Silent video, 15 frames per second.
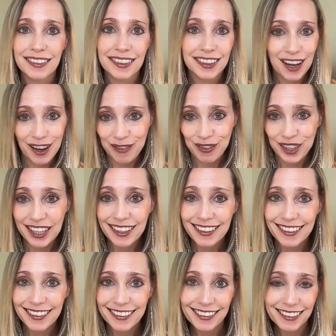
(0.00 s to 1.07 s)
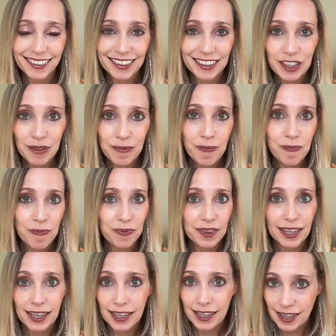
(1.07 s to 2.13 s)
confident,
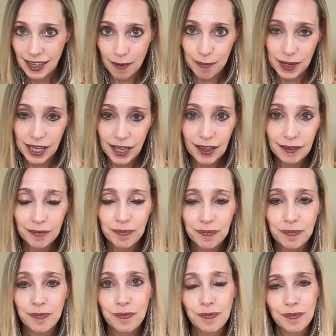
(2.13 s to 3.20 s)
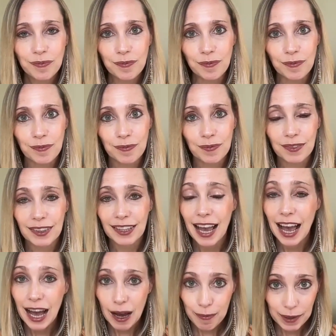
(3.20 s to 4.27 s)
accepting,
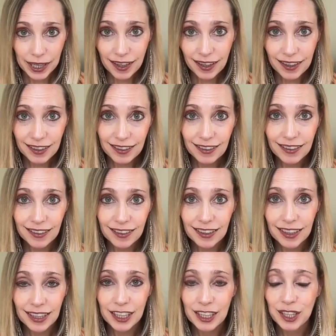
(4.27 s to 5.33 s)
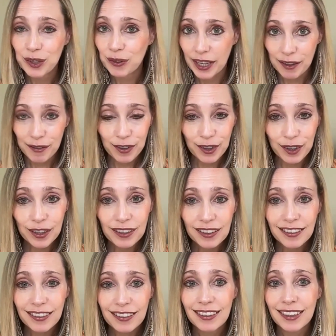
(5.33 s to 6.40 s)
happy, grateful,
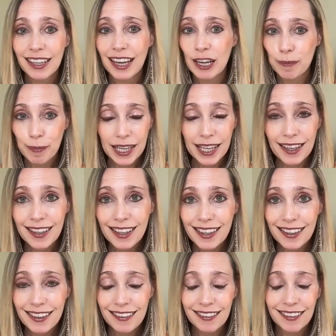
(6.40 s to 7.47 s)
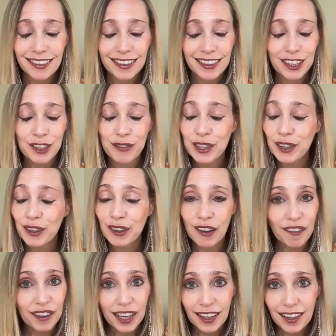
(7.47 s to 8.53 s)
at peace. You'd feel
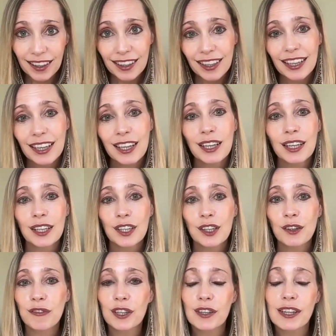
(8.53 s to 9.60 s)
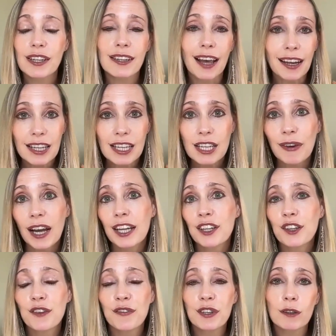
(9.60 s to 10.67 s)
loving. You'd feel satisfied.
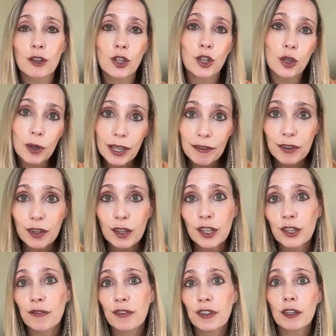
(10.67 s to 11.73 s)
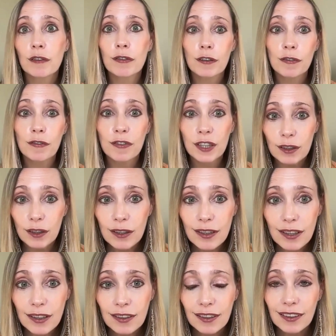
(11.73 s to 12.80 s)
You'd feel joyful. You'd feel
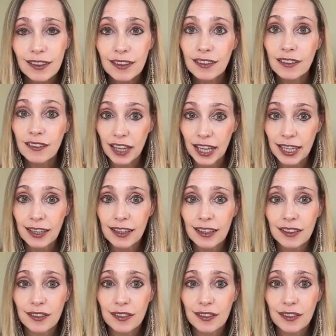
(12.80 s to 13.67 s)
fulfilled, right?